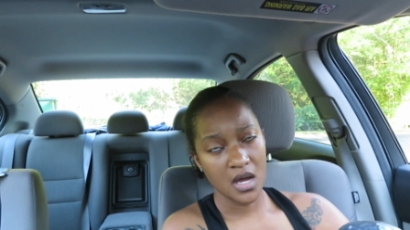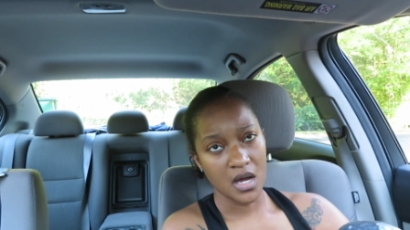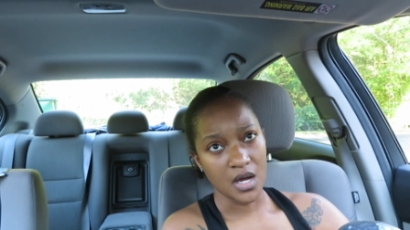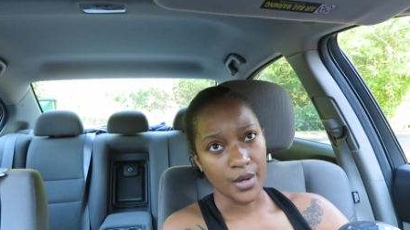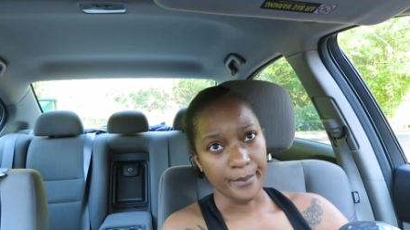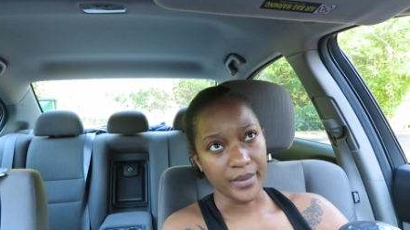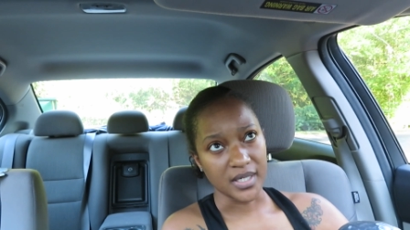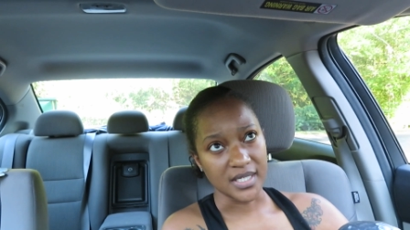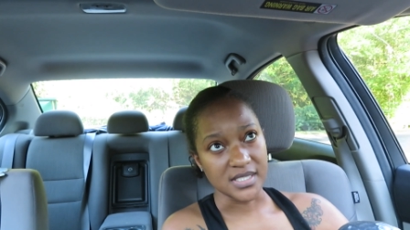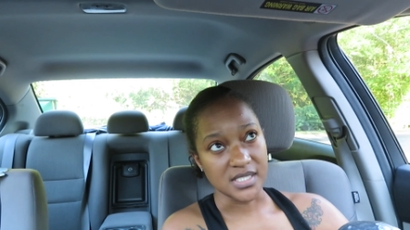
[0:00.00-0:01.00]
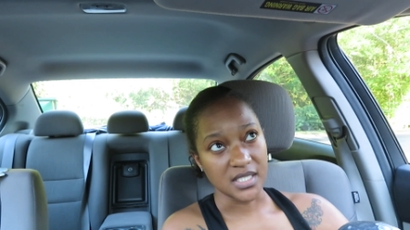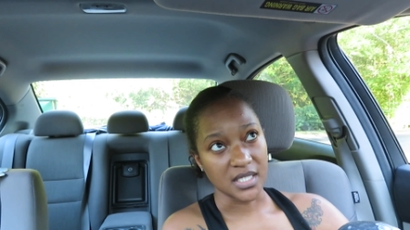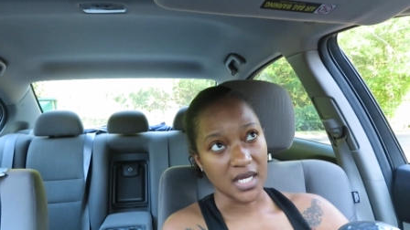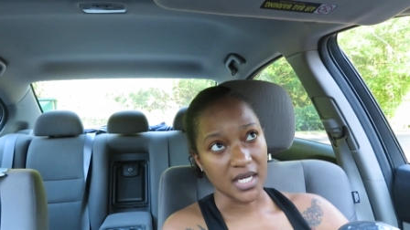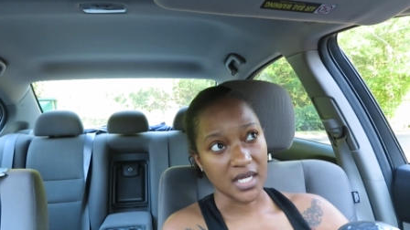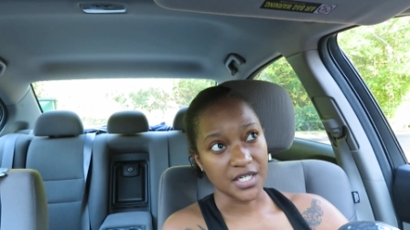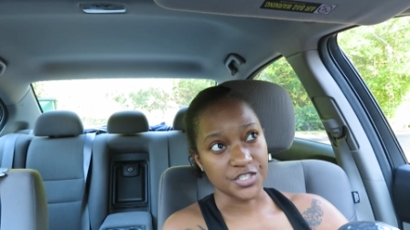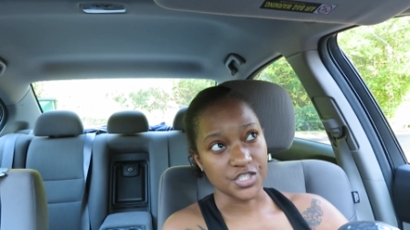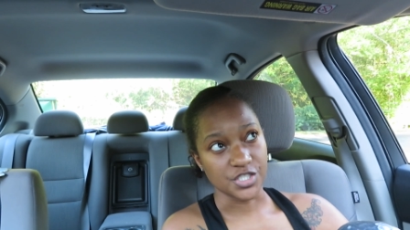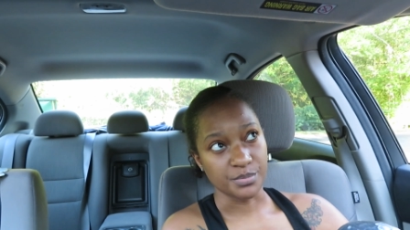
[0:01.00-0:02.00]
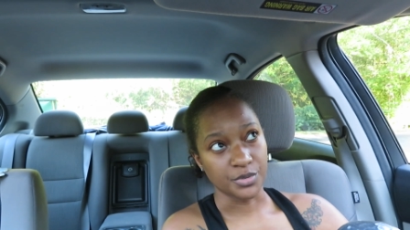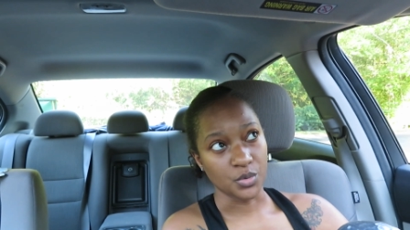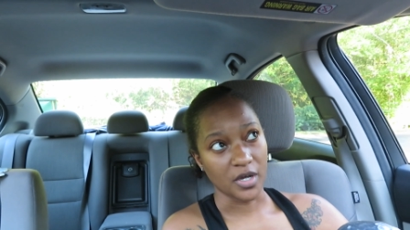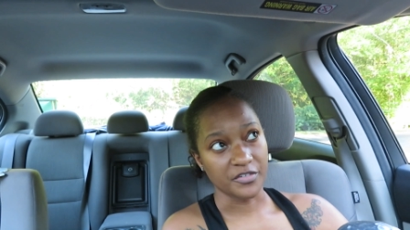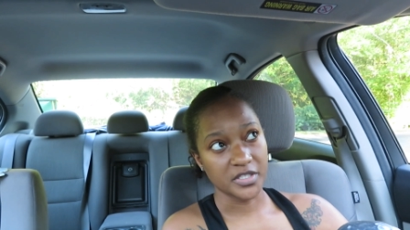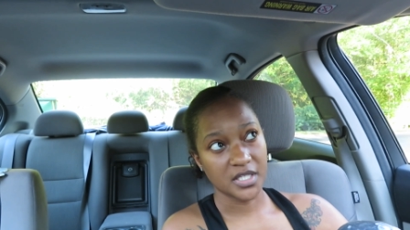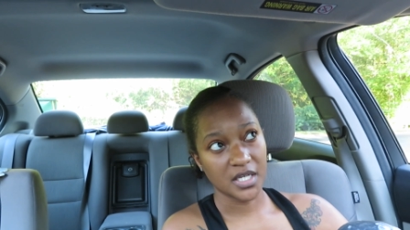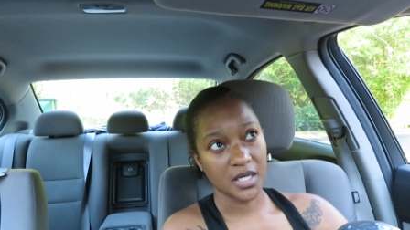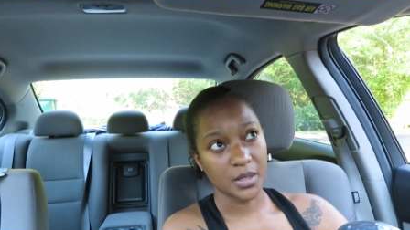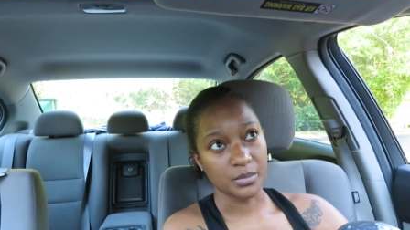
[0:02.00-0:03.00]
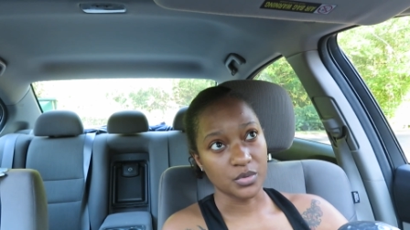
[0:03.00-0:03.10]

But I didn't. I kind of just blew everything up,